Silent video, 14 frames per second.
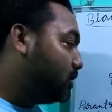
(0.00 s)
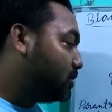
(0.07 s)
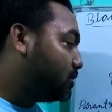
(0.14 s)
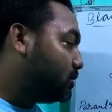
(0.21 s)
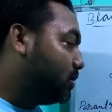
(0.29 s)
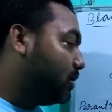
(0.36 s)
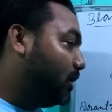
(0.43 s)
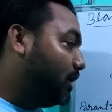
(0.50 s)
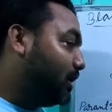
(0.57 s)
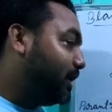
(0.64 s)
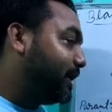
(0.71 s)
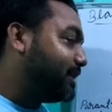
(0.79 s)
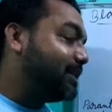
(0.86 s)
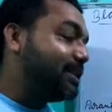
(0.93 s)
So
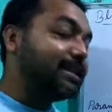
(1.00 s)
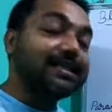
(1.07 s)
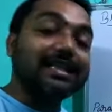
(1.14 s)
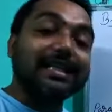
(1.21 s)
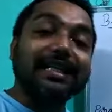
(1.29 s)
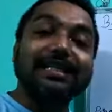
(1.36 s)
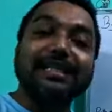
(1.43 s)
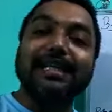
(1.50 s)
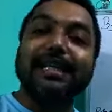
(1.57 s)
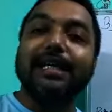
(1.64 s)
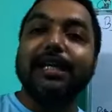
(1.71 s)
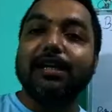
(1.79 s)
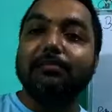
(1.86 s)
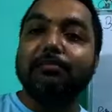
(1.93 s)
next it is
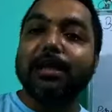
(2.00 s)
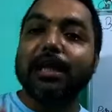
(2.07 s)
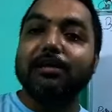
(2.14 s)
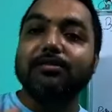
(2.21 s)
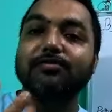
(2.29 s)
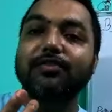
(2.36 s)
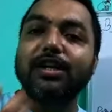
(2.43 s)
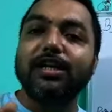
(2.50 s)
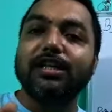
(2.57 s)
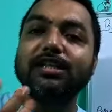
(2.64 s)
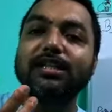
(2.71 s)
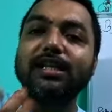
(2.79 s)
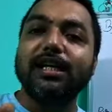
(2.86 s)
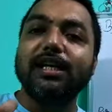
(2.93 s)
sticky. It becomes very
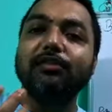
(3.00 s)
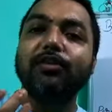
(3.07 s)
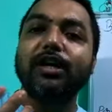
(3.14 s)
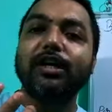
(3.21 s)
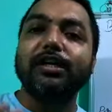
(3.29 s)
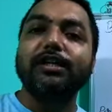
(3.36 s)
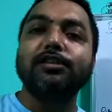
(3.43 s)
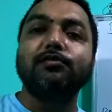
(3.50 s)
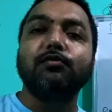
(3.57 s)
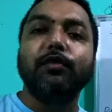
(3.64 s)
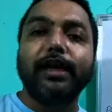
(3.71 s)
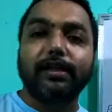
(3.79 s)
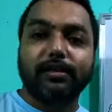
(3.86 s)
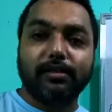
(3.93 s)
sticky when it is
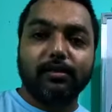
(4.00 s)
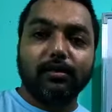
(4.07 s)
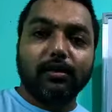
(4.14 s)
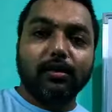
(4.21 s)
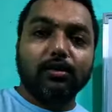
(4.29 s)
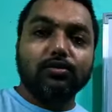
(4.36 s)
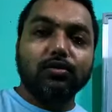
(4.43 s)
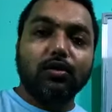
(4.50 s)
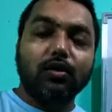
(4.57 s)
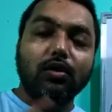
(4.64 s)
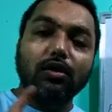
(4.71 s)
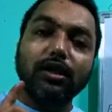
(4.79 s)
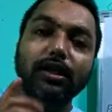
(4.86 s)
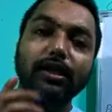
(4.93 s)
wet.
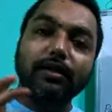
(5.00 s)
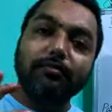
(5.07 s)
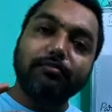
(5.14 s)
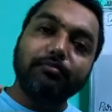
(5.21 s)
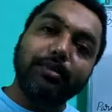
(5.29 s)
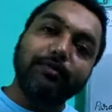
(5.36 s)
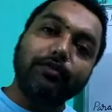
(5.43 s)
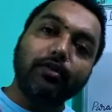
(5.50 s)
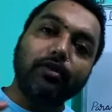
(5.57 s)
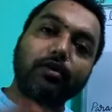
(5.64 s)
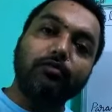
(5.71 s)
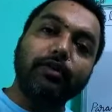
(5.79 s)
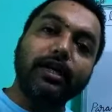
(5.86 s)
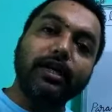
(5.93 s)
So only
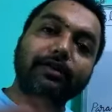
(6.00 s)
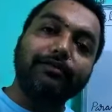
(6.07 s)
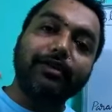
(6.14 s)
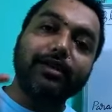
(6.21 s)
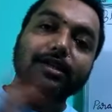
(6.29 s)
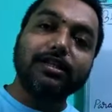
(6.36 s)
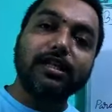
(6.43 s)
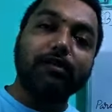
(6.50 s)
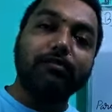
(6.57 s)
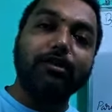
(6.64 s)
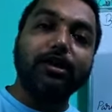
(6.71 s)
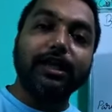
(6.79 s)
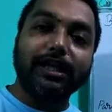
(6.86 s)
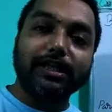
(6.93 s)
before, when the first
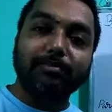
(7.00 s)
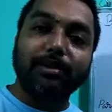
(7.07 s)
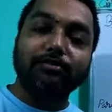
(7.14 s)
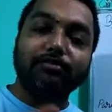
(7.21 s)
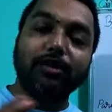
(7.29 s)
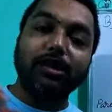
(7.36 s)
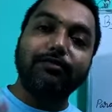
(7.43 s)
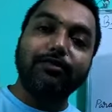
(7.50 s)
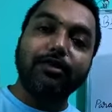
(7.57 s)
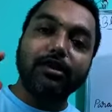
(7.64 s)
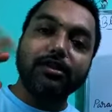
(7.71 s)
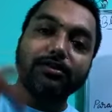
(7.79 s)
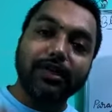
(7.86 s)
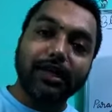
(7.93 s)
shower takes place, when the
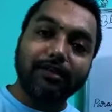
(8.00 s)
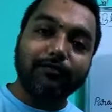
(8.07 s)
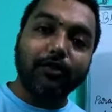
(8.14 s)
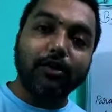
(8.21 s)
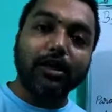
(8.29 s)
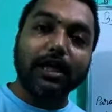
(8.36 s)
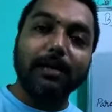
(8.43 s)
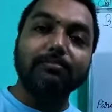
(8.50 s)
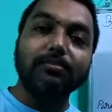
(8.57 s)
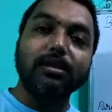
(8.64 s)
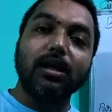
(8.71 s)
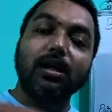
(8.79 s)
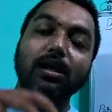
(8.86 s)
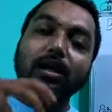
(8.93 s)
first rainfall comes,
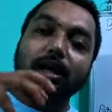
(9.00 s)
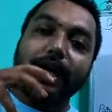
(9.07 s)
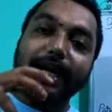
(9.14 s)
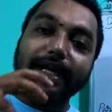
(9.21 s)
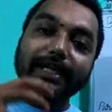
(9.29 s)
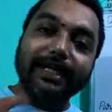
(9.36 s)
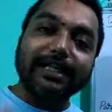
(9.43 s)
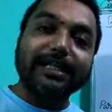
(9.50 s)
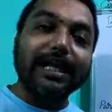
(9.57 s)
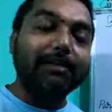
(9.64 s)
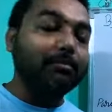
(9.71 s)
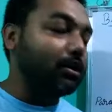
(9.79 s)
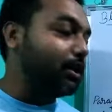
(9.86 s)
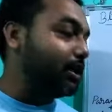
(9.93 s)
at that
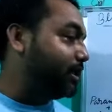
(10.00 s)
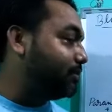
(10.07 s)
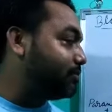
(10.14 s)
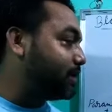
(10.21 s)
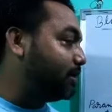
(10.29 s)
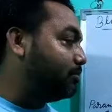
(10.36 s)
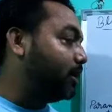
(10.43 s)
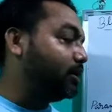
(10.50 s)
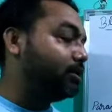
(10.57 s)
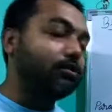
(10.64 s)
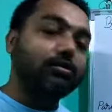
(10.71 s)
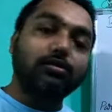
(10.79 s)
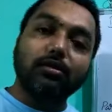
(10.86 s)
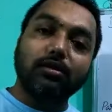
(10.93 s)
time only if
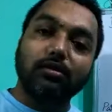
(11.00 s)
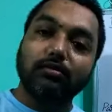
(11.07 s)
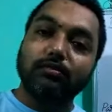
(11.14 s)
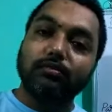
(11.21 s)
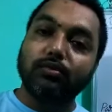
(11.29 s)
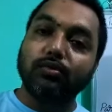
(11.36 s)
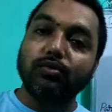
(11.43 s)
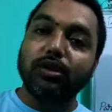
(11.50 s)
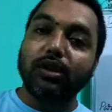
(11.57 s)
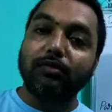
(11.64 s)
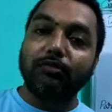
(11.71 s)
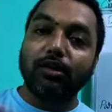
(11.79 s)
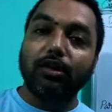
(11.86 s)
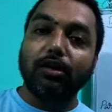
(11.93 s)
someone do
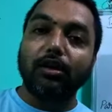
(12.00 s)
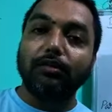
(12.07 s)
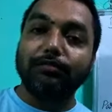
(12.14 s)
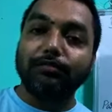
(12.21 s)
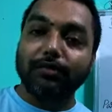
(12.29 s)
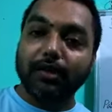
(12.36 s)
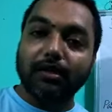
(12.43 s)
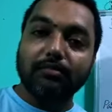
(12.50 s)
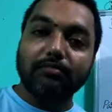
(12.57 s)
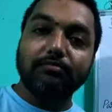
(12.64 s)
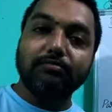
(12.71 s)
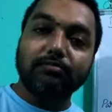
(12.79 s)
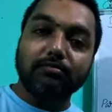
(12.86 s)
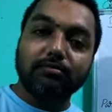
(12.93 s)
the work
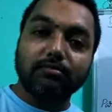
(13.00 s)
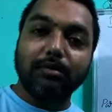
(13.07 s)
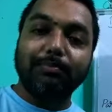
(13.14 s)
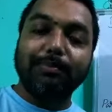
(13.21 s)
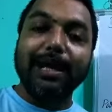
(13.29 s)
of